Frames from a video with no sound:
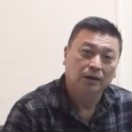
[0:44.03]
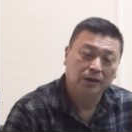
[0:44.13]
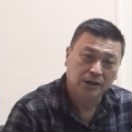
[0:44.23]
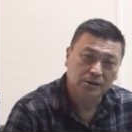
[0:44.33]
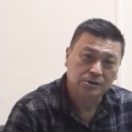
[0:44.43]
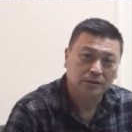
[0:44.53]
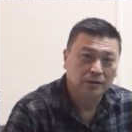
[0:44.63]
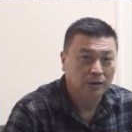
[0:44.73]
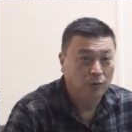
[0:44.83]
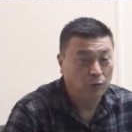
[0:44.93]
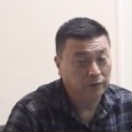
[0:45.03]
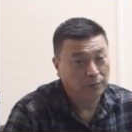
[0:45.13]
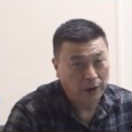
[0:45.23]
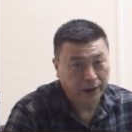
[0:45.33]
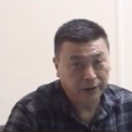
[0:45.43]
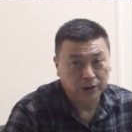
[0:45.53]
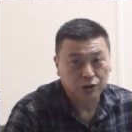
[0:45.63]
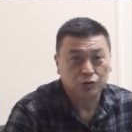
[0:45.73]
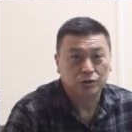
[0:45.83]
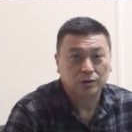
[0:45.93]
He's one of the pioneers
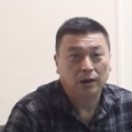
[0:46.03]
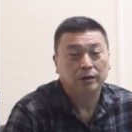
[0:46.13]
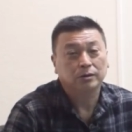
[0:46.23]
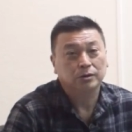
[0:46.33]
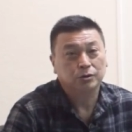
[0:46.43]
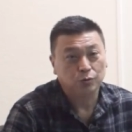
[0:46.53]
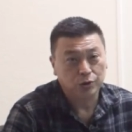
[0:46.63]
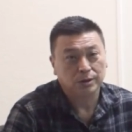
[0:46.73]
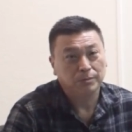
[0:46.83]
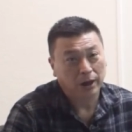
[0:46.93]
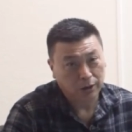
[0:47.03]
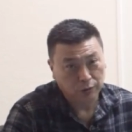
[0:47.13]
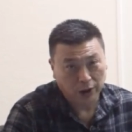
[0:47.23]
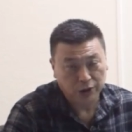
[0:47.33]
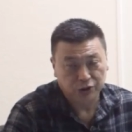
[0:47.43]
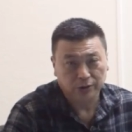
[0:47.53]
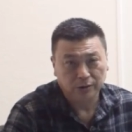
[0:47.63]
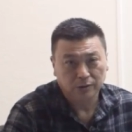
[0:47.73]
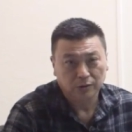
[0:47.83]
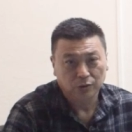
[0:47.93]
to start tourism education
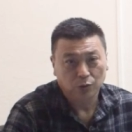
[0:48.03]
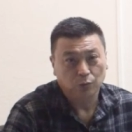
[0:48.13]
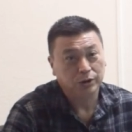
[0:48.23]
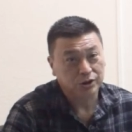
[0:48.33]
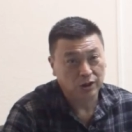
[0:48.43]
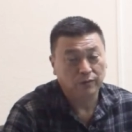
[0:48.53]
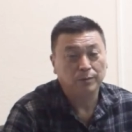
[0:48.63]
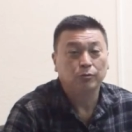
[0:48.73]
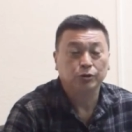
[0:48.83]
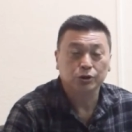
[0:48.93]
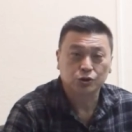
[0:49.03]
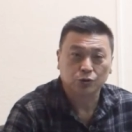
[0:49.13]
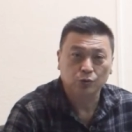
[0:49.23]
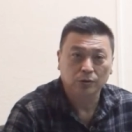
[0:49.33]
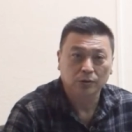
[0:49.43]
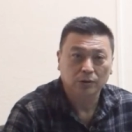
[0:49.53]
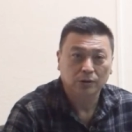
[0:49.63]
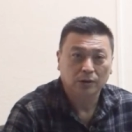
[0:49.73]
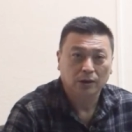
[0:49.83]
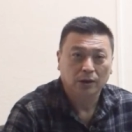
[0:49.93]
with the Silver Mountain School.
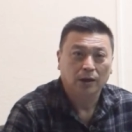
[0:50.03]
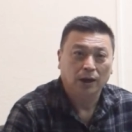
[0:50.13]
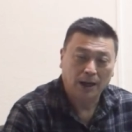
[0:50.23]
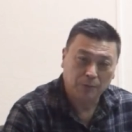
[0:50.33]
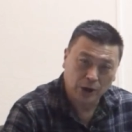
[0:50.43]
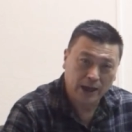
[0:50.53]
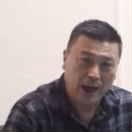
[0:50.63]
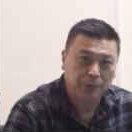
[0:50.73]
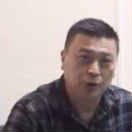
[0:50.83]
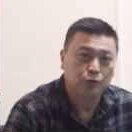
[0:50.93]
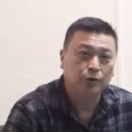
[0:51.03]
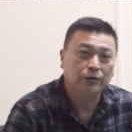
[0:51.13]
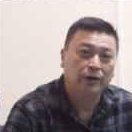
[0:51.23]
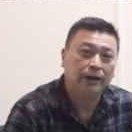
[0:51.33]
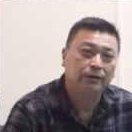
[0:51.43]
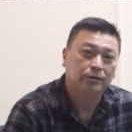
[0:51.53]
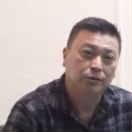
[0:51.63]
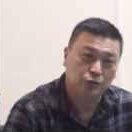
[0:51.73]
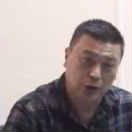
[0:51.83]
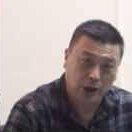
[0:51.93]
I'm really happy to invite
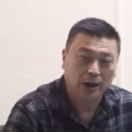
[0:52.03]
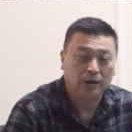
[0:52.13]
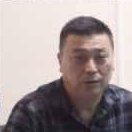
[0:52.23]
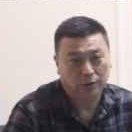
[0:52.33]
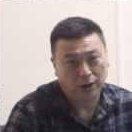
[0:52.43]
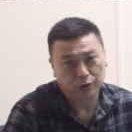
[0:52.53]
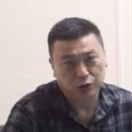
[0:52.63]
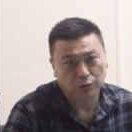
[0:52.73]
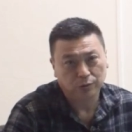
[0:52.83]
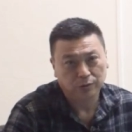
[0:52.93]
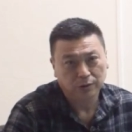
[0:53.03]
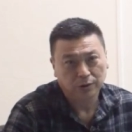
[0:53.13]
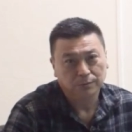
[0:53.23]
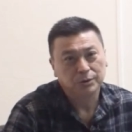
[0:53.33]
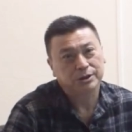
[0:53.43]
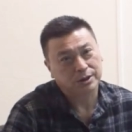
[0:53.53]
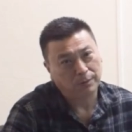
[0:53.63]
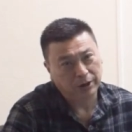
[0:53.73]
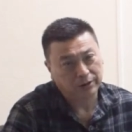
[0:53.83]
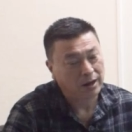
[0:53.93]
today on our show Mr.
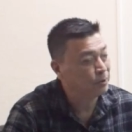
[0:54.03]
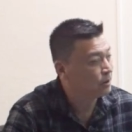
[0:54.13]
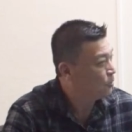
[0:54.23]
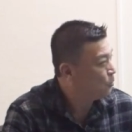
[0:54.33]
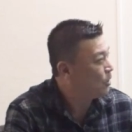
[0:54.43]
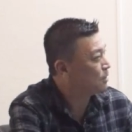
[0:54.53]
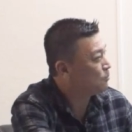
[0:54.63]
Samir Thapa. Welcome.